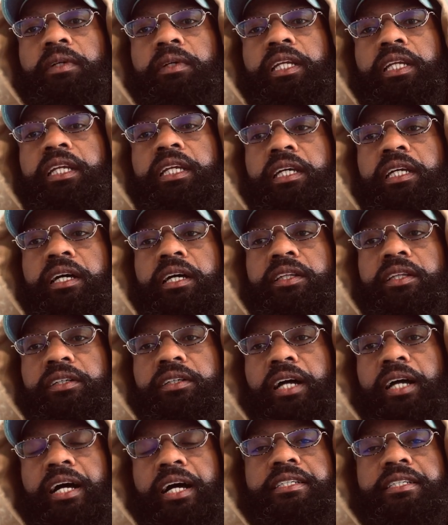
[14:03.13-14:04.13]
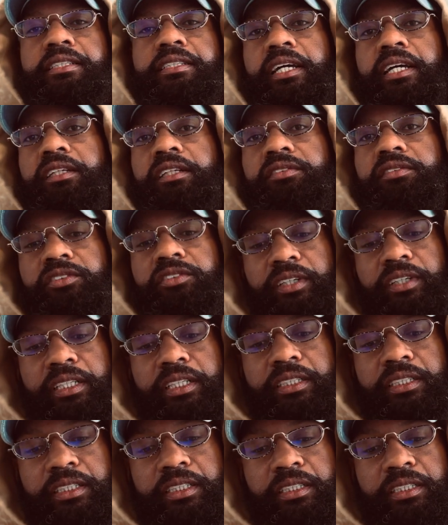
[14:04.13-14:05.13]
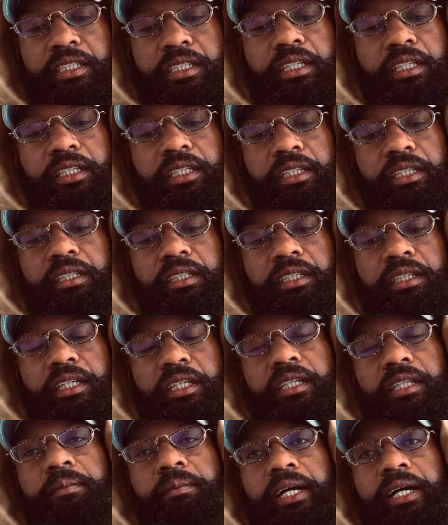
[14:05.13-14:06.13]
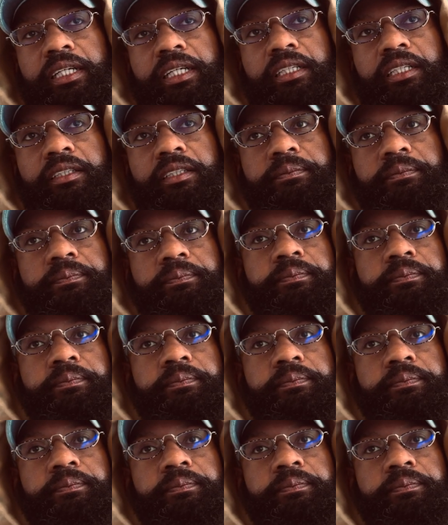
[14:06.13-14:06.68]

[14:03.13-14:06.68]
any other oxidative stress in the body,